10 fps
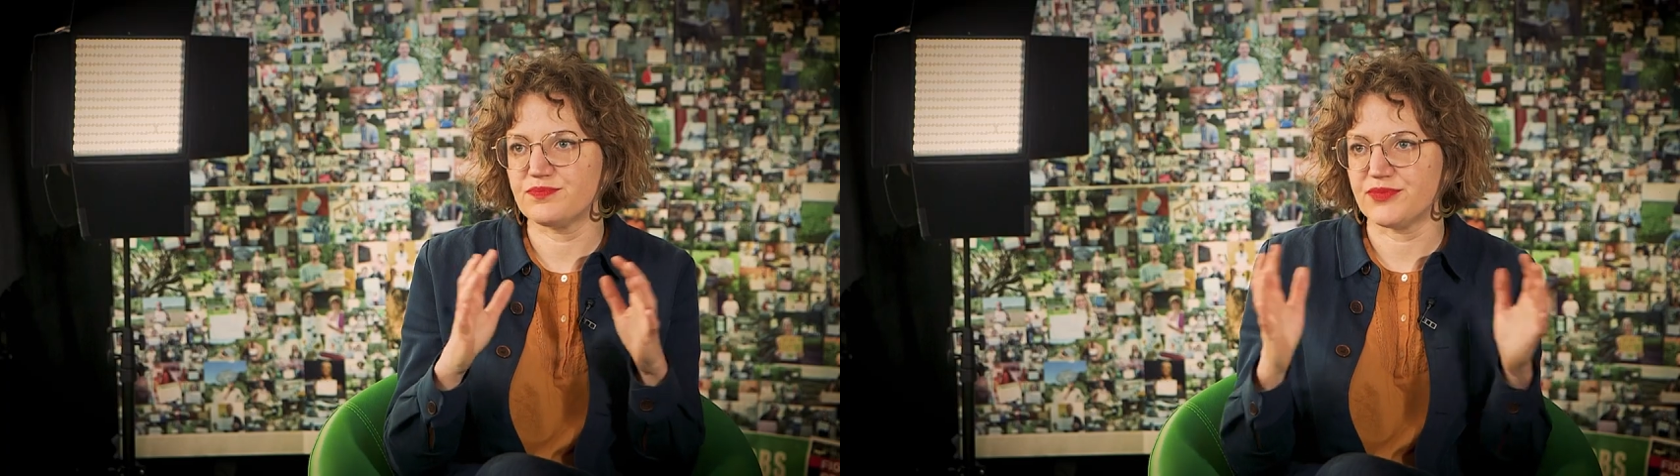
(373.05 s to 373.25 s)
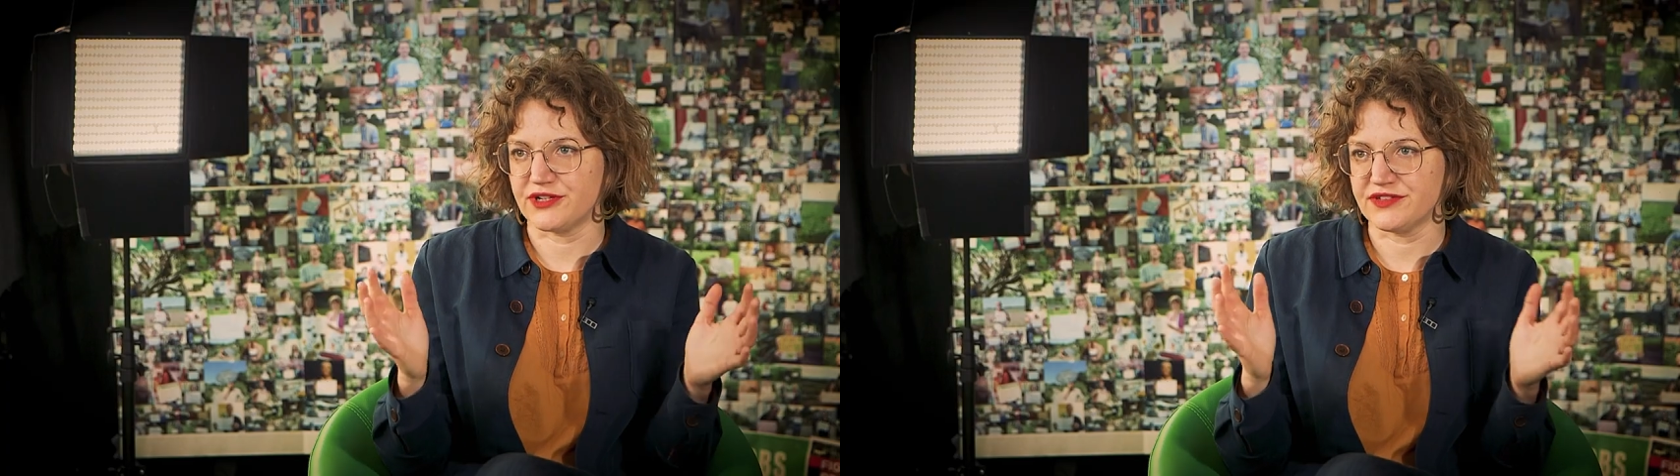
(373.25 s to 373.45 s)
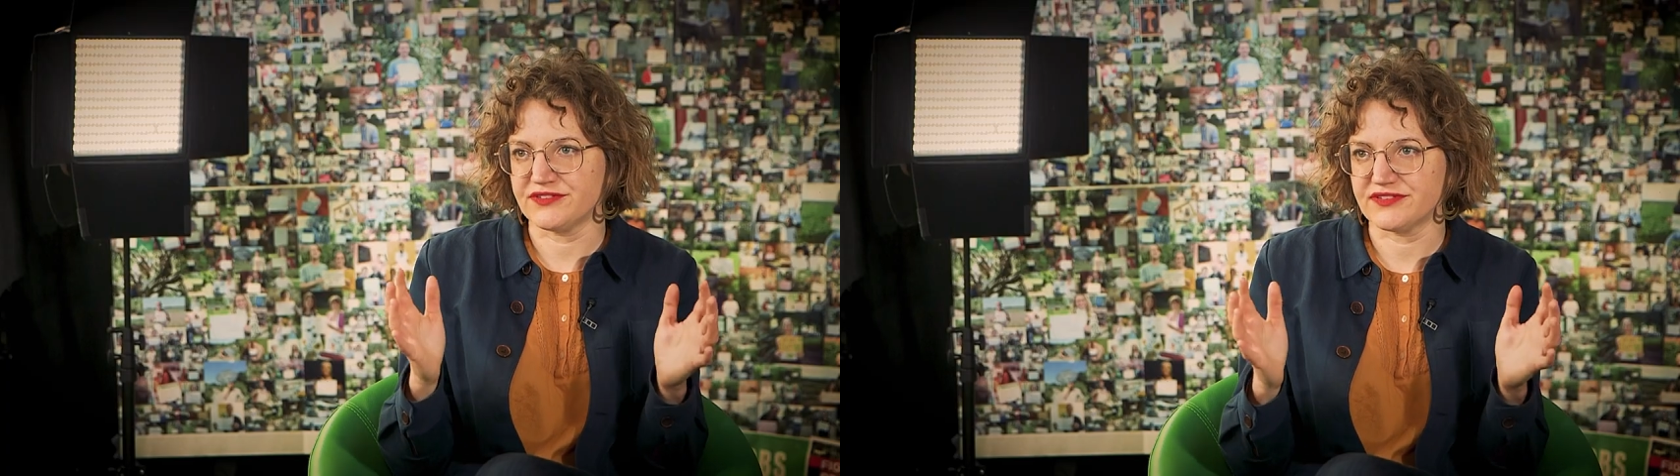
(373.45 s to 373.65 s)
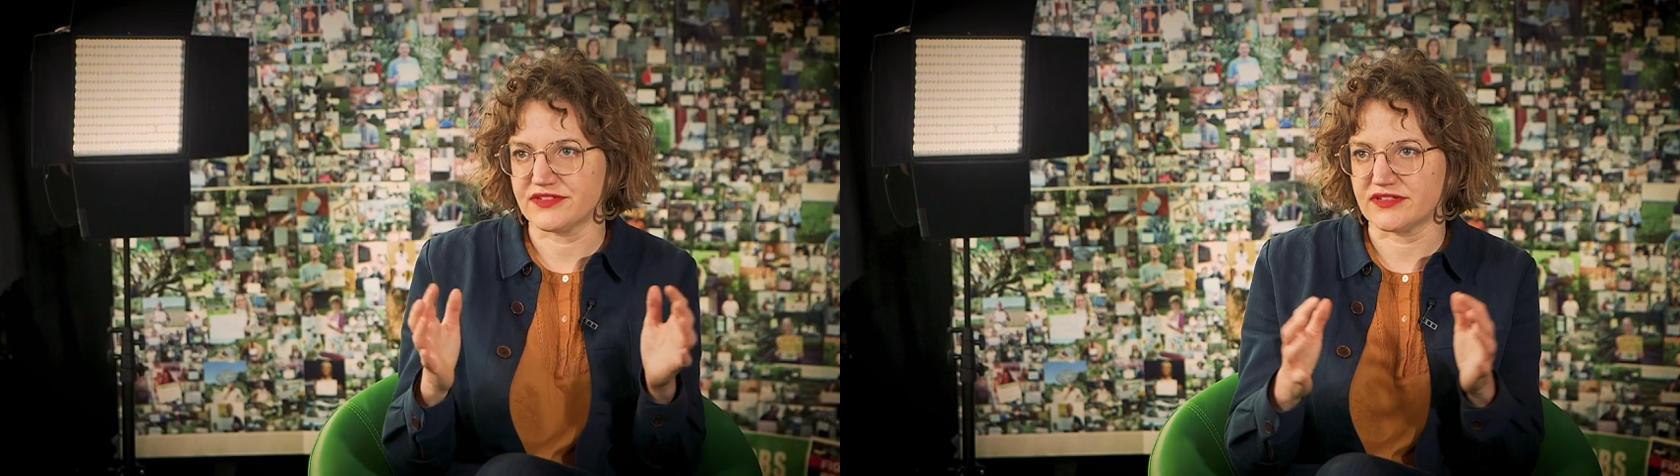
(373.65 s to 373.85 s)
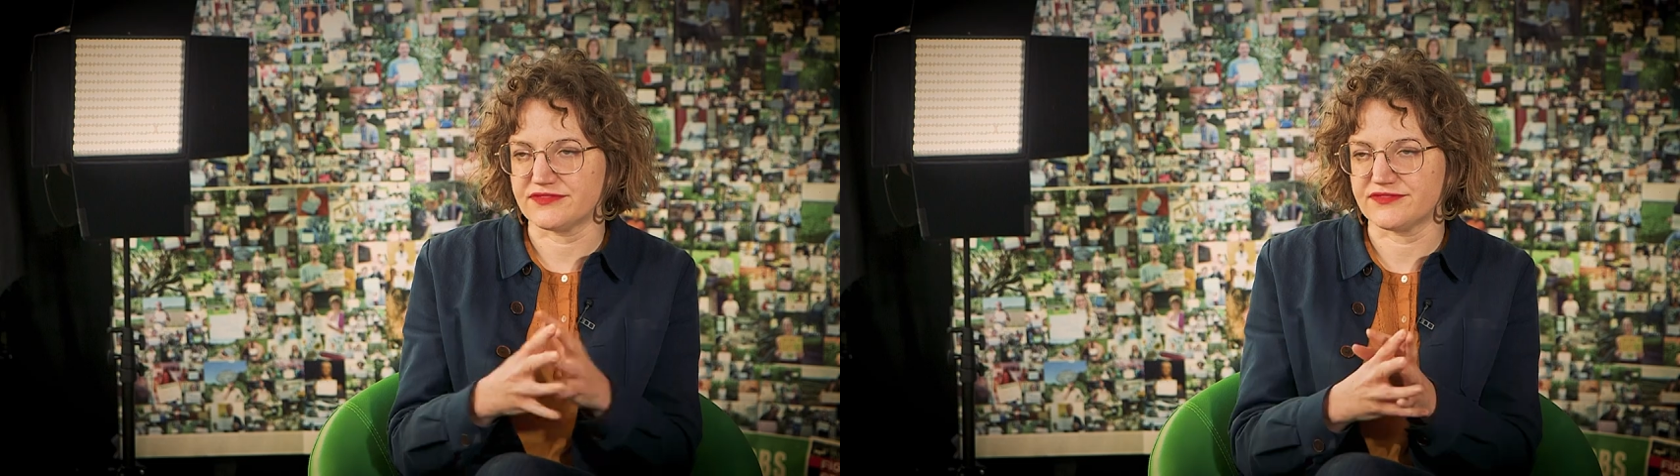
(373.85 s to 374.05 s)
point
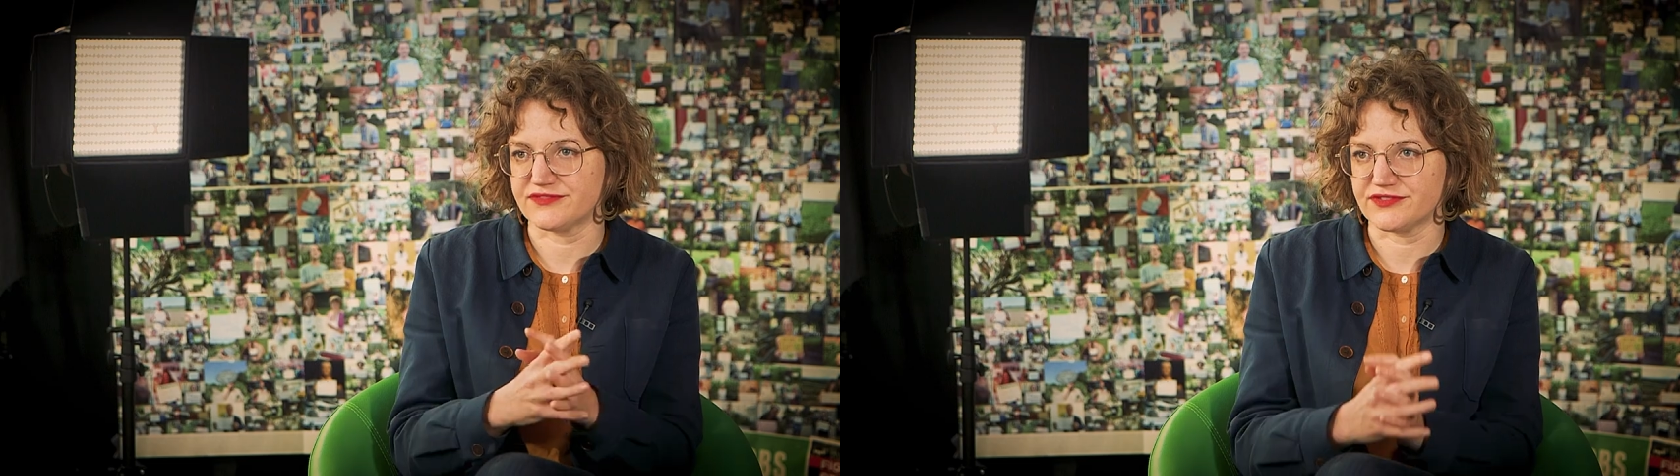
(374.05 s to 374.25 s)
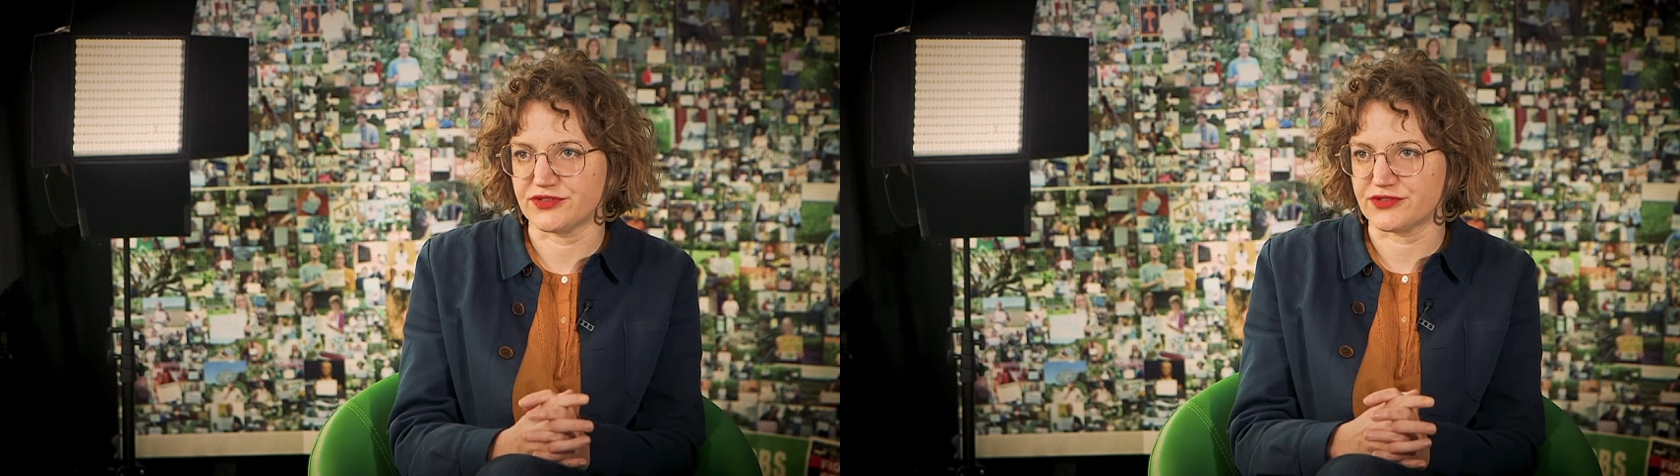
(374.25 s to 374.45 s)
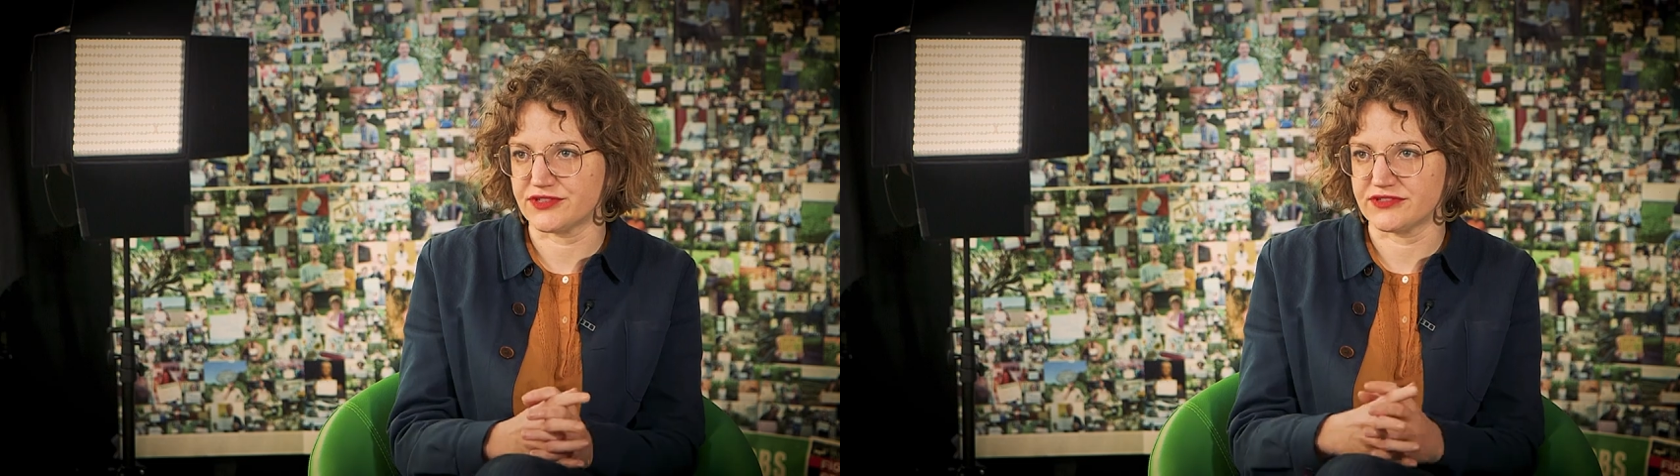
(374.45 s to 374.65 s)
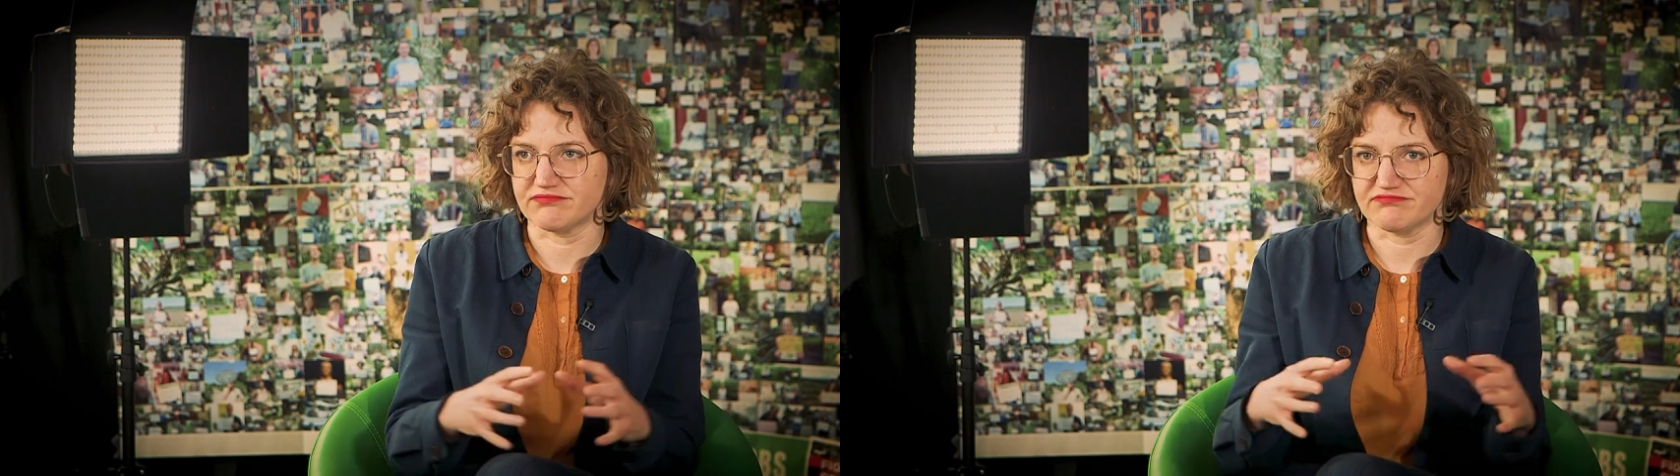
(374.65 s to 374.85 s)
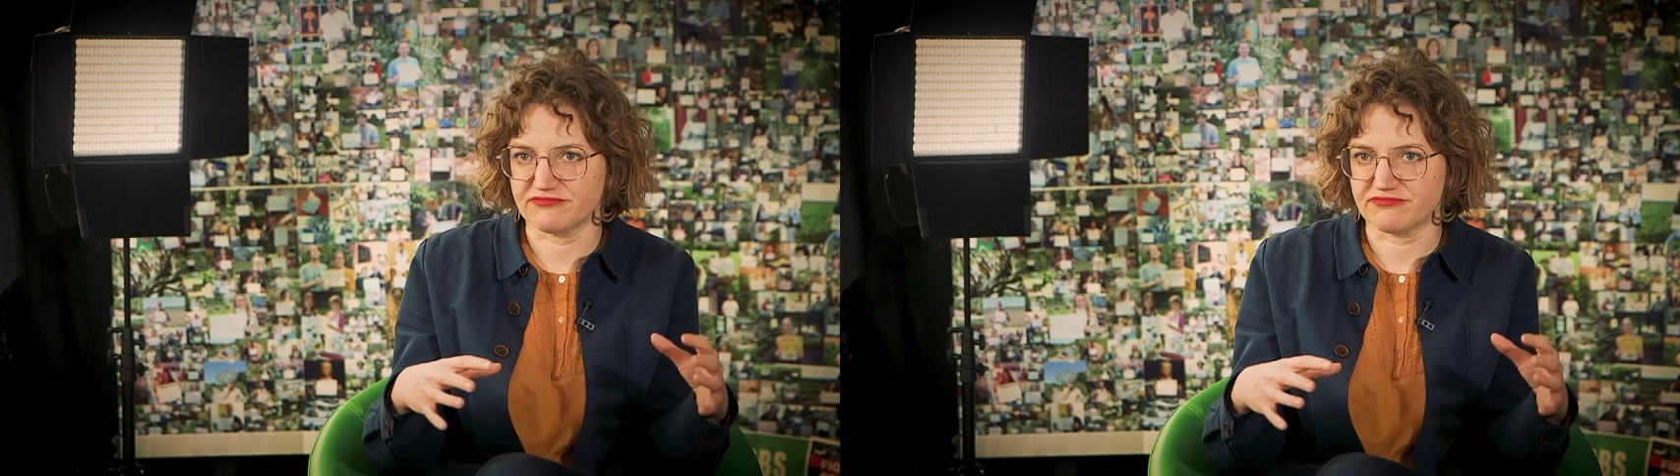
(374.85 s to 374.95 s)
of your,